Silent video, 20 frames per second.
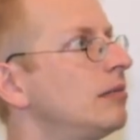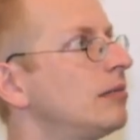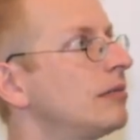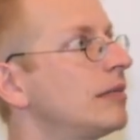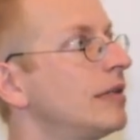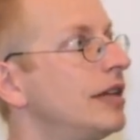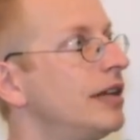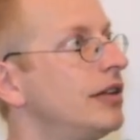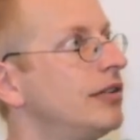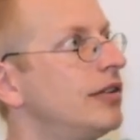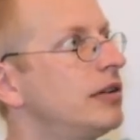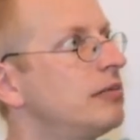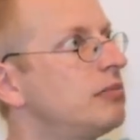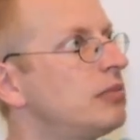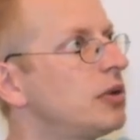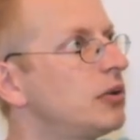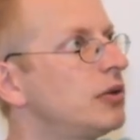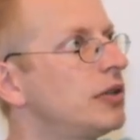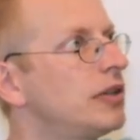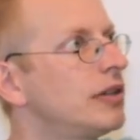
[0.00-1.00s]
Here in
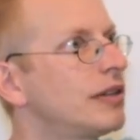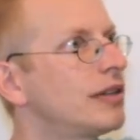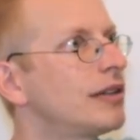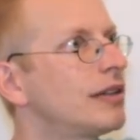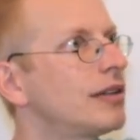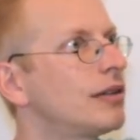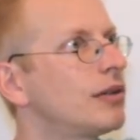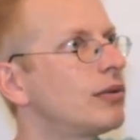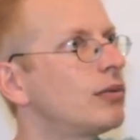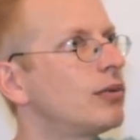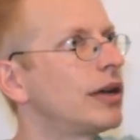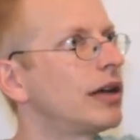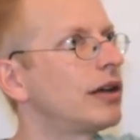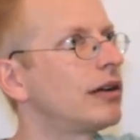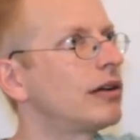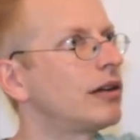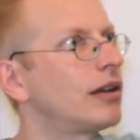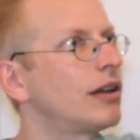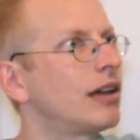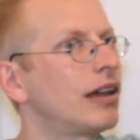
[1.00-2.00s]
Munich, where
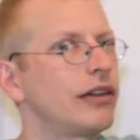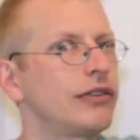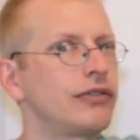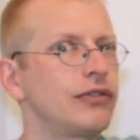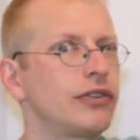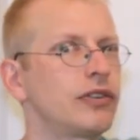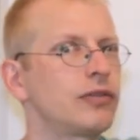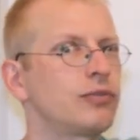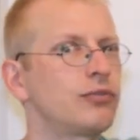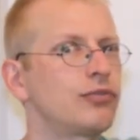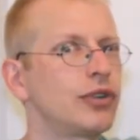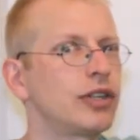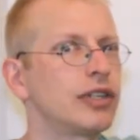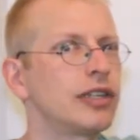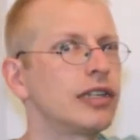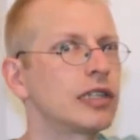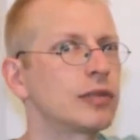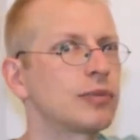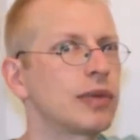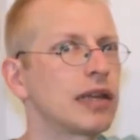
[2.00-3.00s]
life is pretty
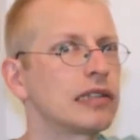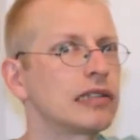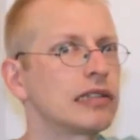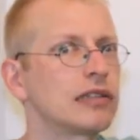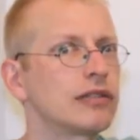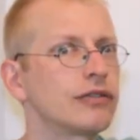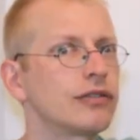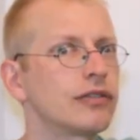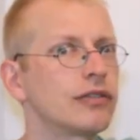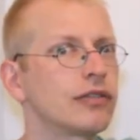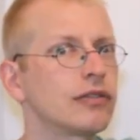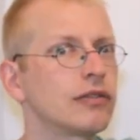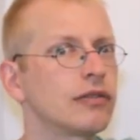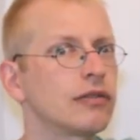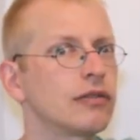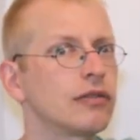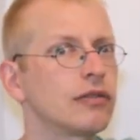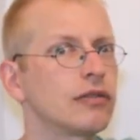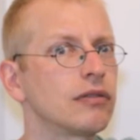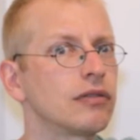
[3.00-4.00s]
expensive,
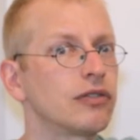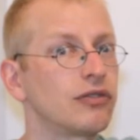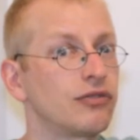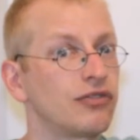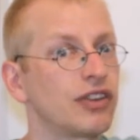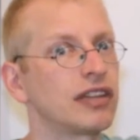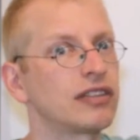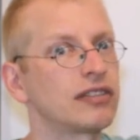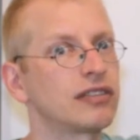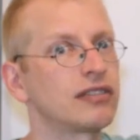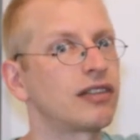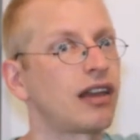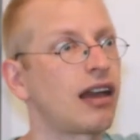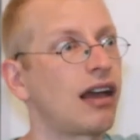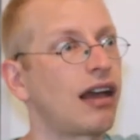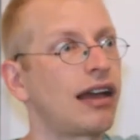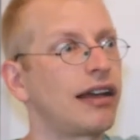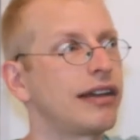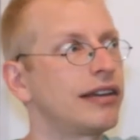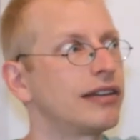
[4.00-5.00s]
the rent is
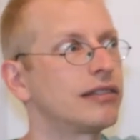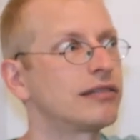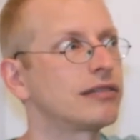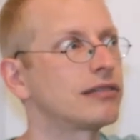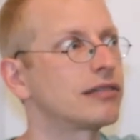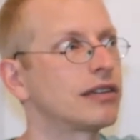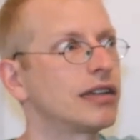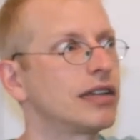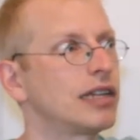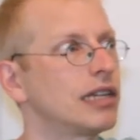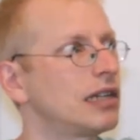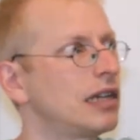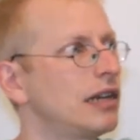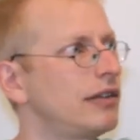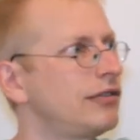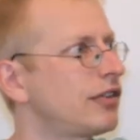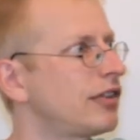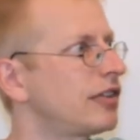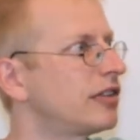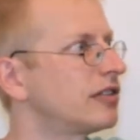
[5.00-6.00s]
high and
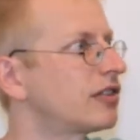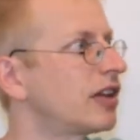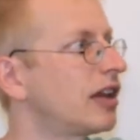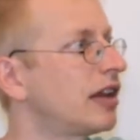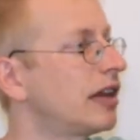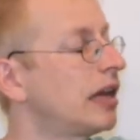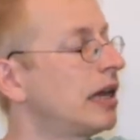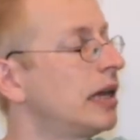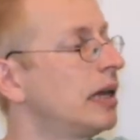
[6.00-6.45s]
everything is high,